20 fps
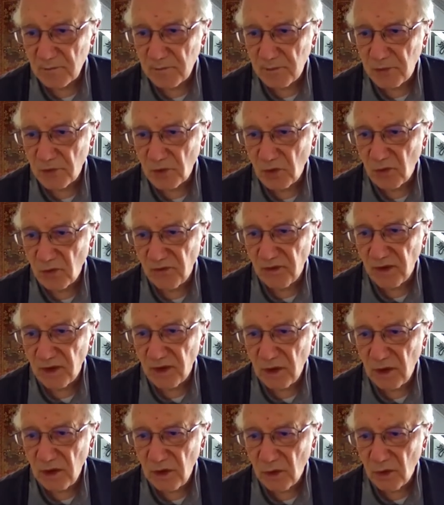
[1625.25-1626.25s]
proving
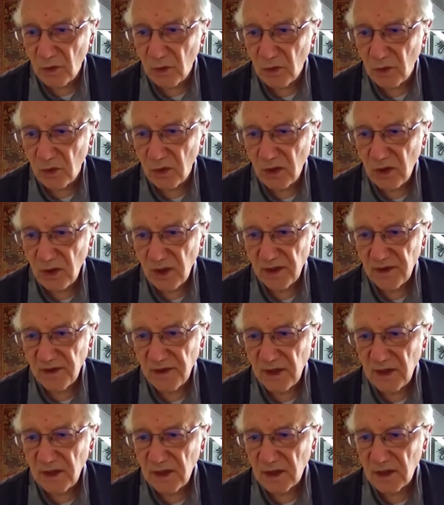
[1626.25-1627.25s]
you
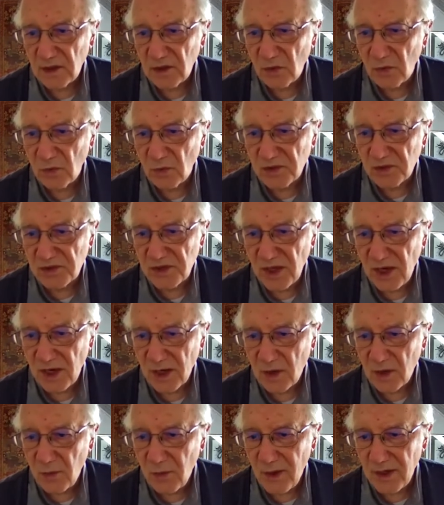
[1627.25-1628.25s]
that the tools are
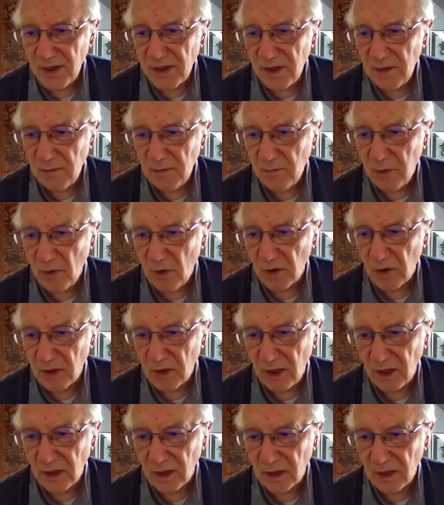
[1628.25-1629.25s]
quite
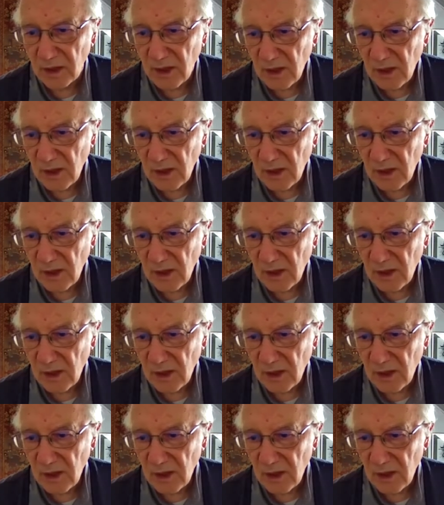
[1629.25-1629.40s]
important